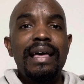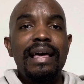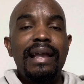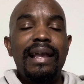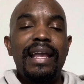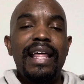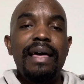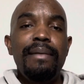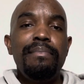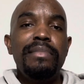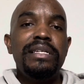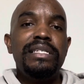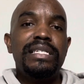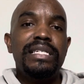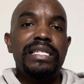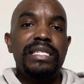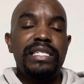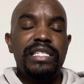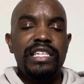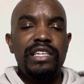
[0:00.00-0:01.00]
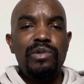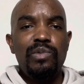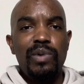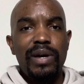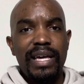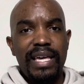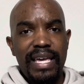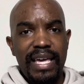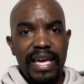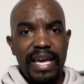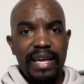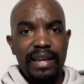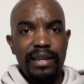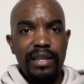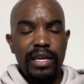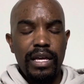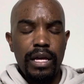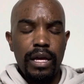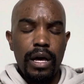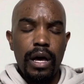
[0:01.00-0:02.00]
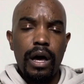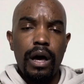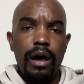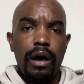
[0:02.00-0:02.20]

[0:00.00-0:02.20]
let me just see what Kandi